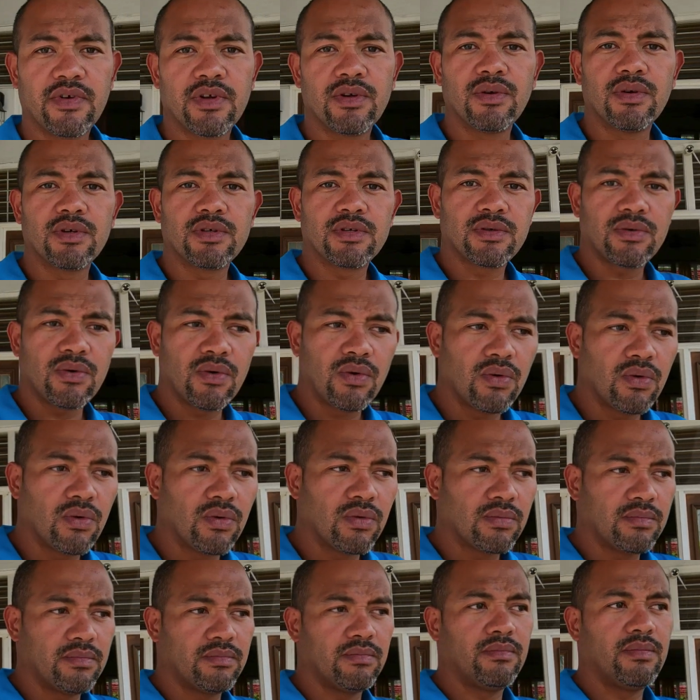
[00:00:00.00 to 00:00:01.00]
for those who
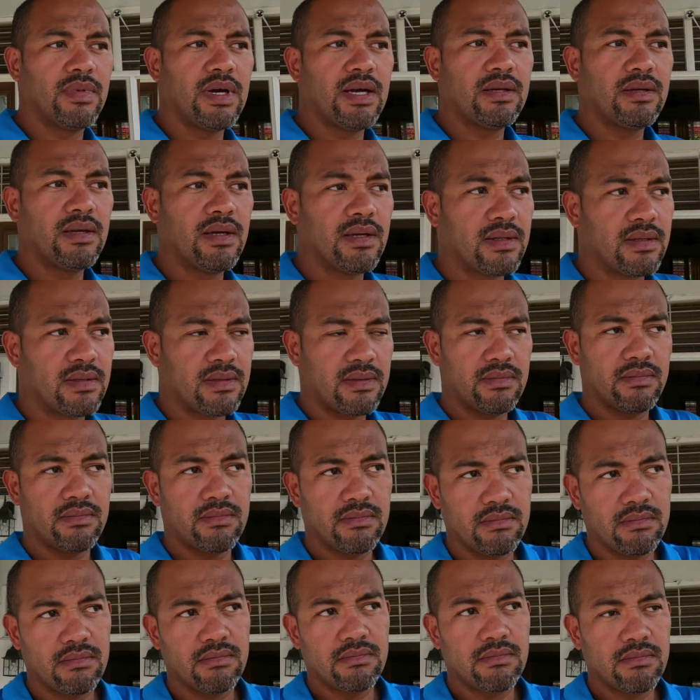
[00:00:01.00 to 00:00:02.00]
might not
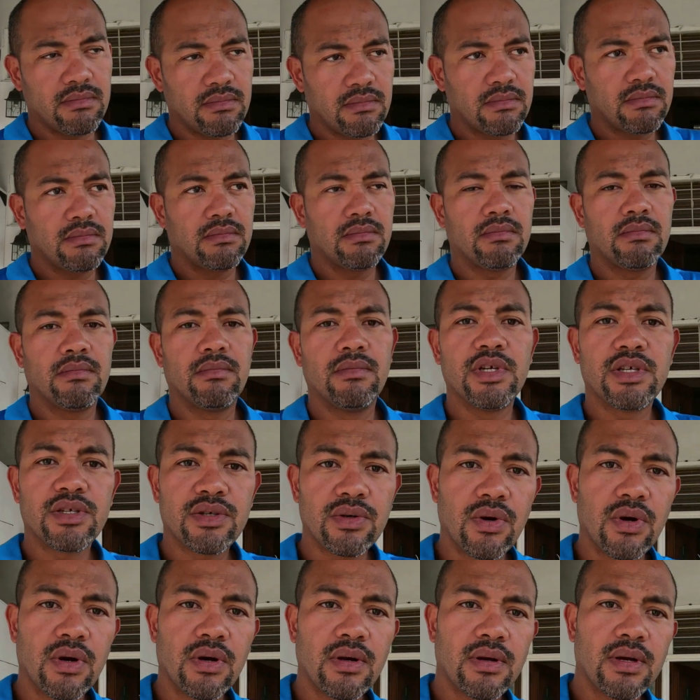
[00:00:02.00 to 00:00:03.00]
be
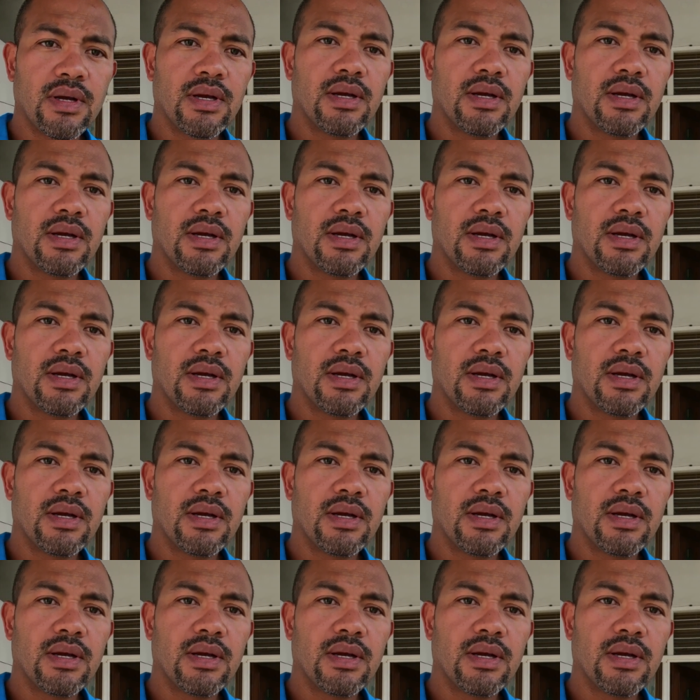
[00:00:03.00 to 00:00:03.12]
sure,